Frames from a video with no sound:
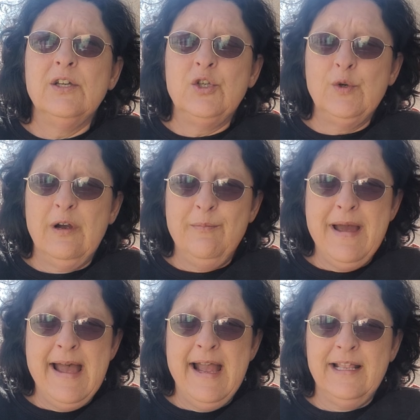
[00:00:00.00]
to our
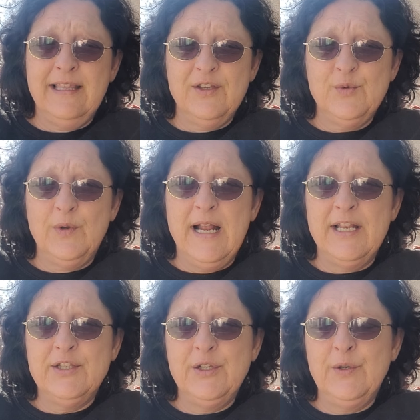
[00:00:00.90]
mag. That's what I
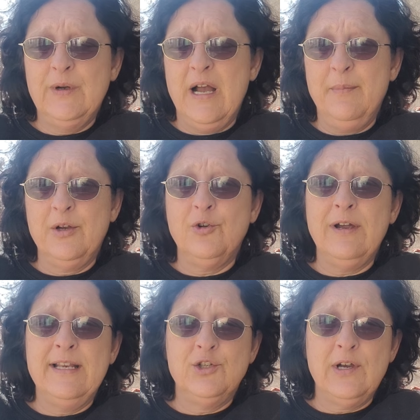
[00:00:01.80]
do. I'm a
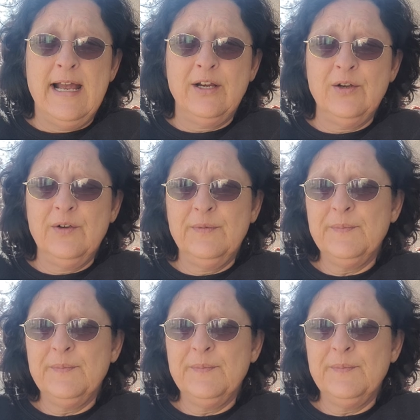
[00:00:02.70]
great tracker.